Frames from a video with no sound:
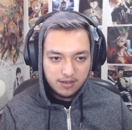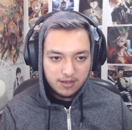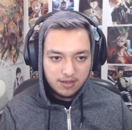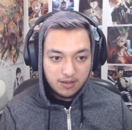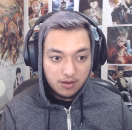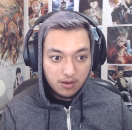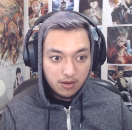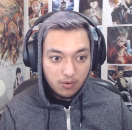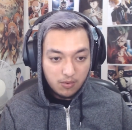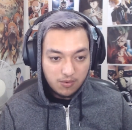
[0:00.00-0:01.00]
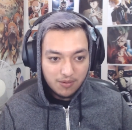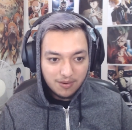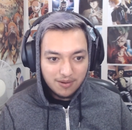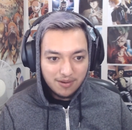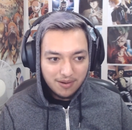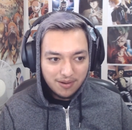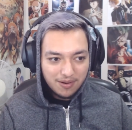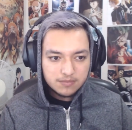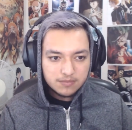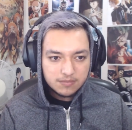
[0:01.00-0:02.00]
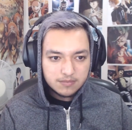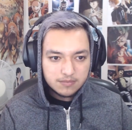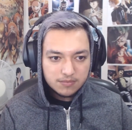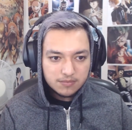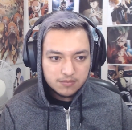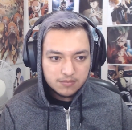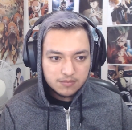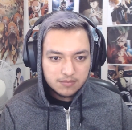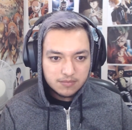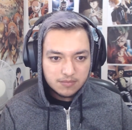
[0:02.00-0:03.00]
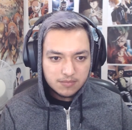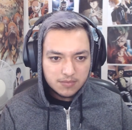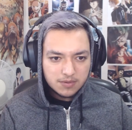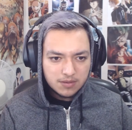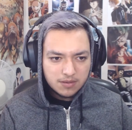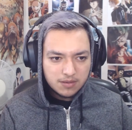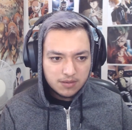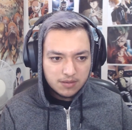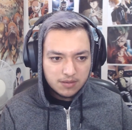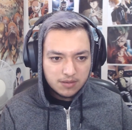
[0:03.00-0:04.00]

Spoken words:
Nothing is said.